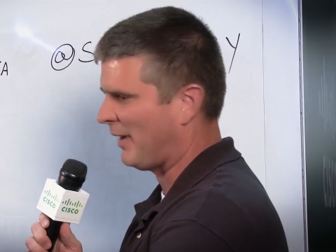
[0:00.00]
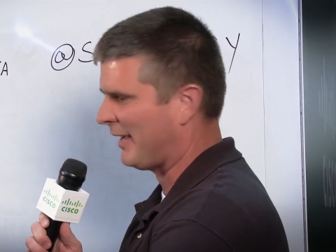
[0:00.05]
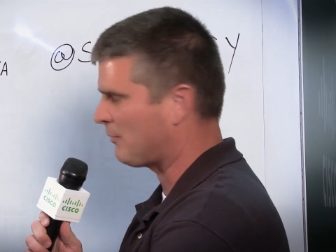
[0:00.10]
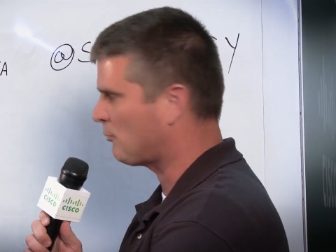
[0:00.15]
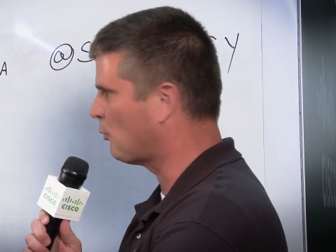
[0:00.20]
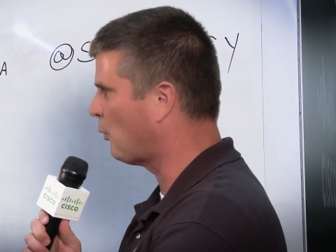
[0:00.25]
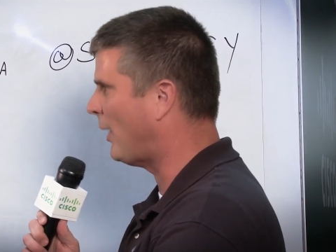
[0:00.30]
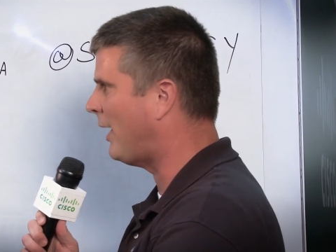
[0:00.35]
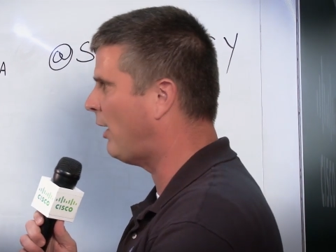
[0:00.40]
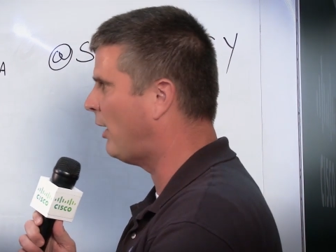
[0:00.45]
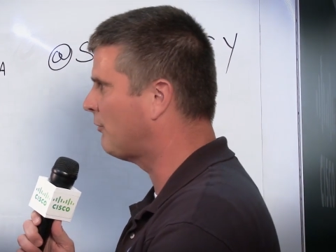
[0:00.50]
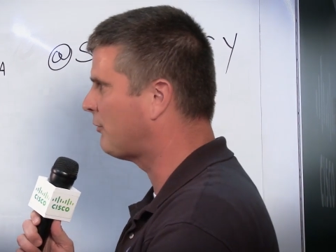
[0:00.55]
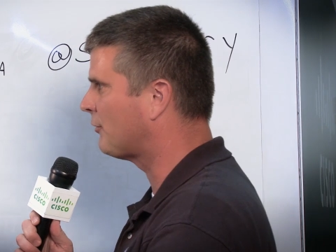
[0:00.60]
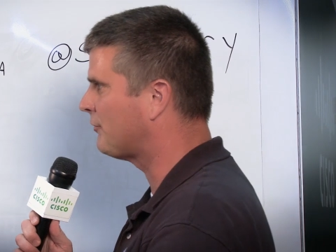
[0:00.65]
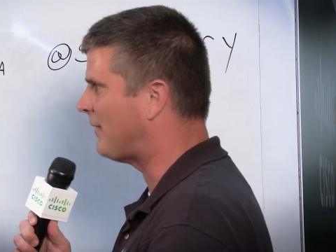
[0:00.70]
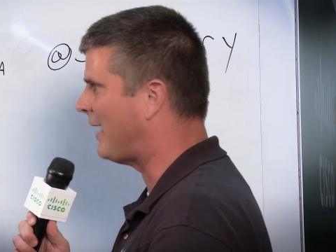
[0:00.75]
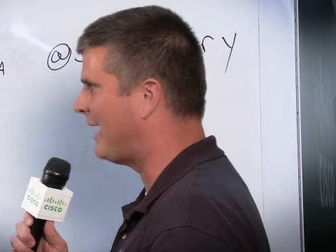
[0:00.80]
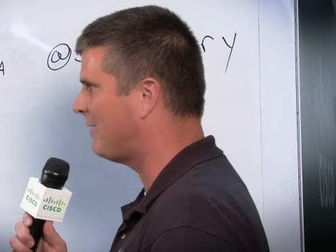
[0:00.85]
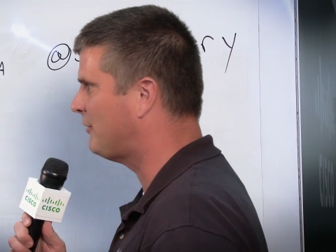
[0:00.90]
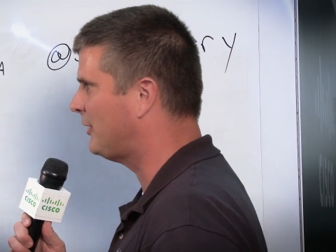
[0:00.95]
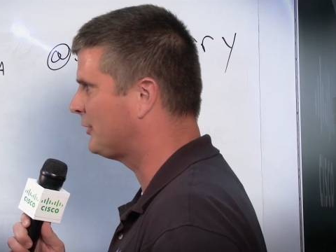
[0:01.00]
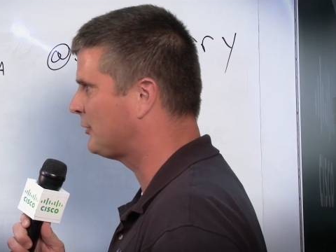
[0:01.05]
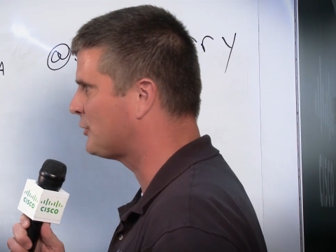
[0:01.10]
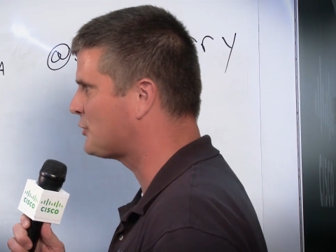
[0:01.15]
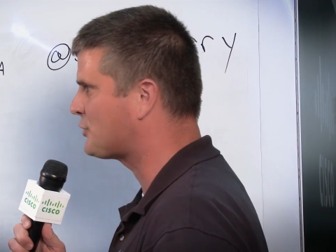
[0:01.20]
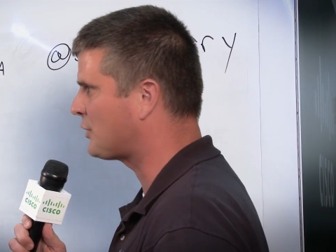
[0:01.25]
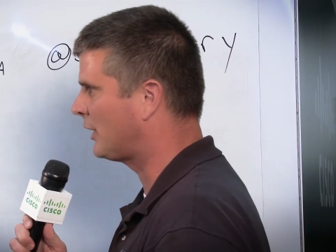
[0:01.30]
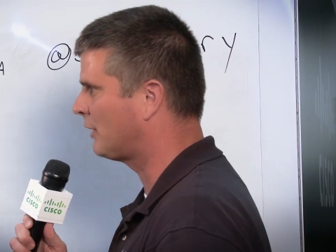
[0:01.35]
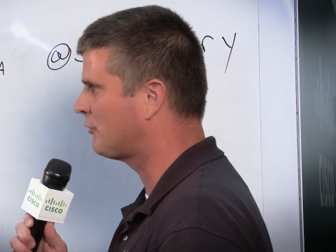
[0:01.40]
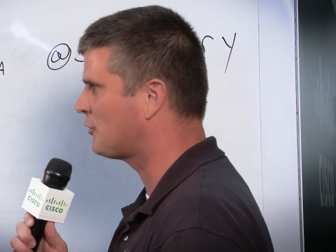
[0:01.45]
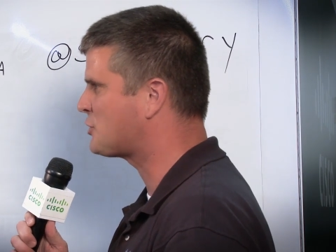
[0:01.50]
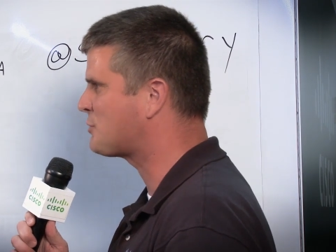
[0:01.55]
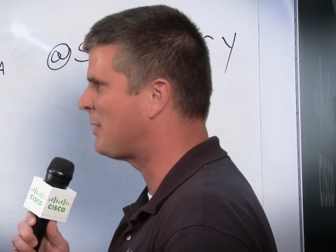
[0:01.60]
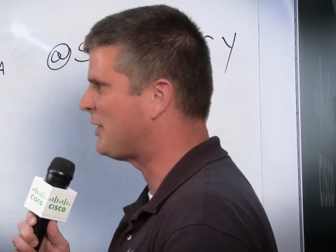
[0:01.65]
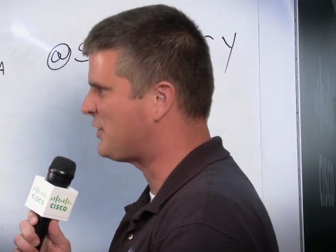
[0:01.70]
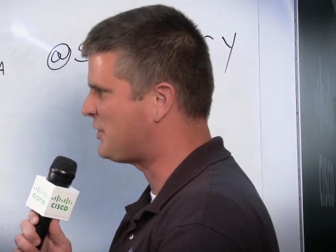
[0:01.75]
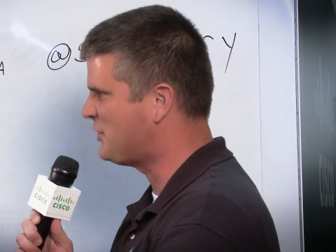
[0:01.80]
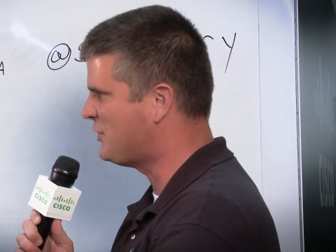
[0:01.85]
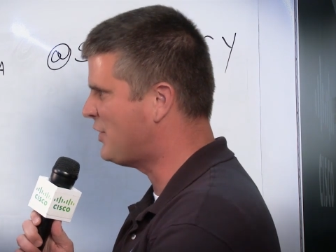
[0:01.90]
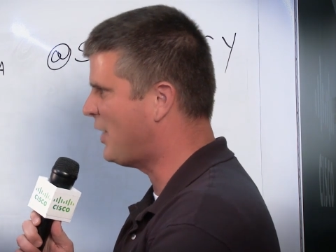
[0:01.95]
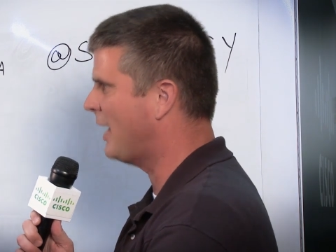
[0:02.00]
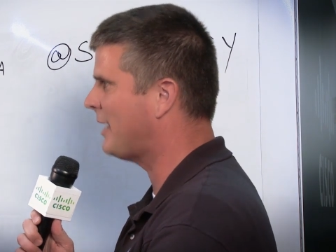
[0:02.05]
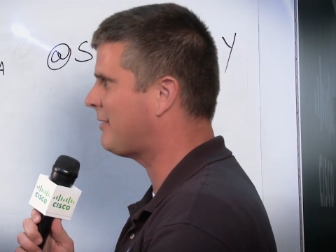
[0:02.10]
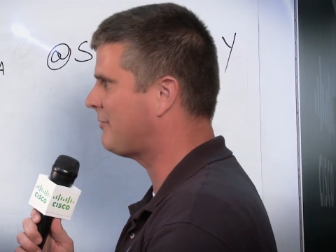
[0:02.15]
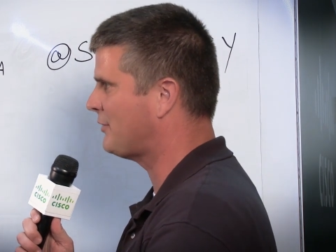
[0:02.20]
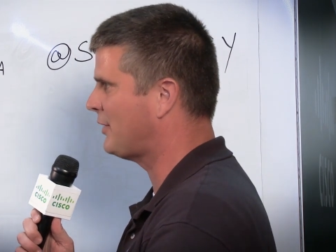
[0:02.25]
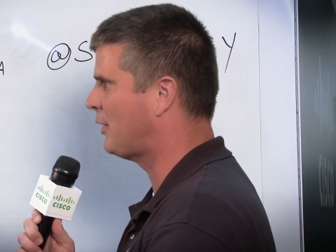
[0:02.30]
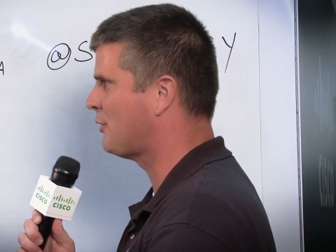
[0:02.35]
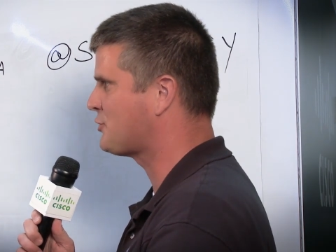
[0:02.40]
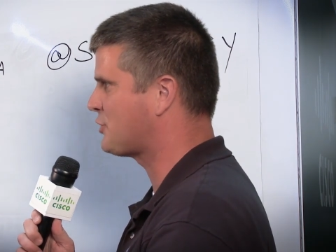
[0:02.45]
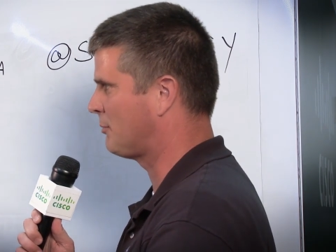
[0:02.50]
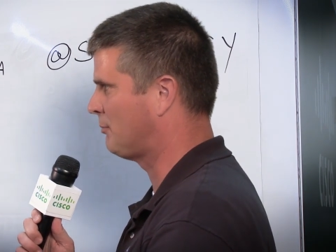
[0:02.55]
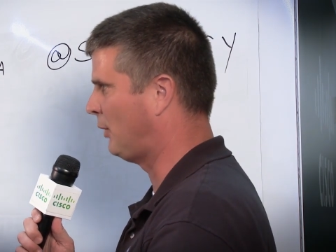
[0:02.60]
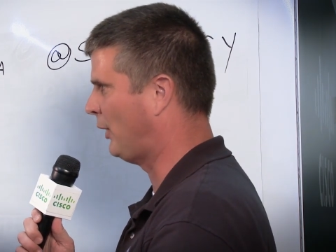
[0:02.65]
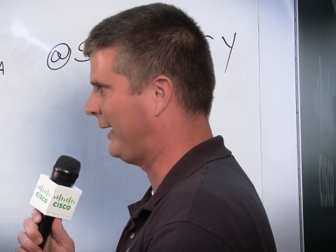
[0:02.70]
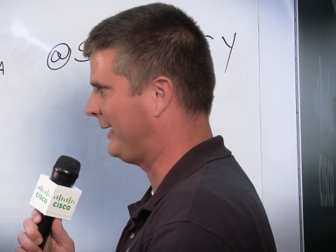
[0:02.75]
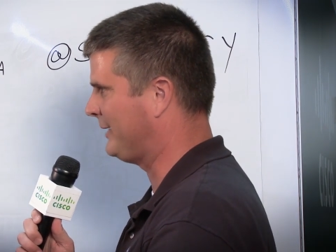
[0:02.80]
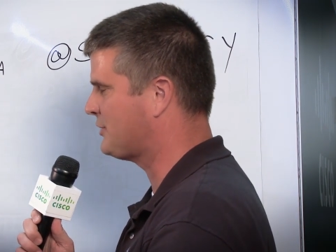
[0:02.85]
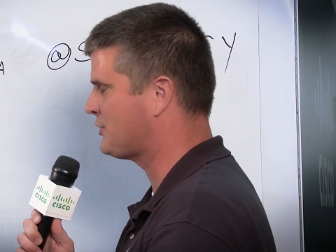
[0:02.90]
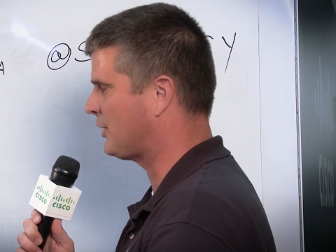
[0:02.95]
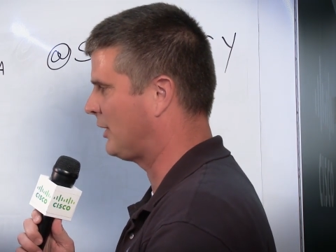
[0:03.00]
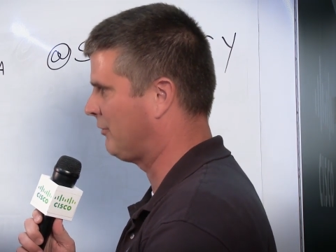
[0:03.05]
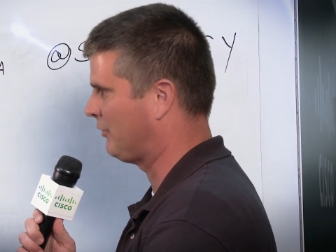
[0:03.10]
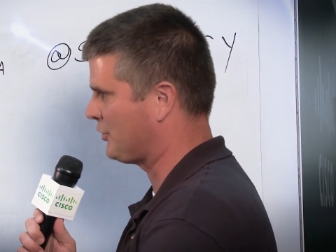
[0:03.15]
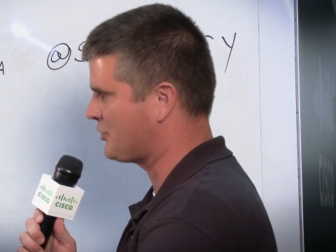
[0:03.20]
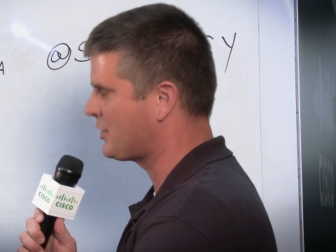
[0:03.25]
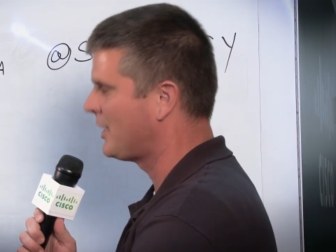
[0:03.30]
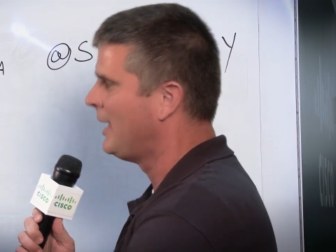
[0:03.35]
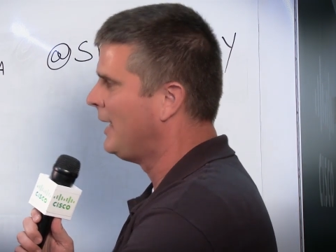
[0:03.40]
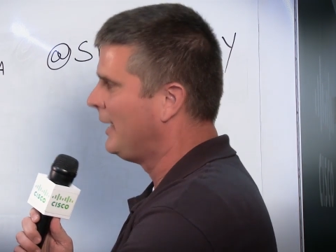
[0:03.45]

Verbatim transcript: like well over 500 servers, but none of those are blade servers.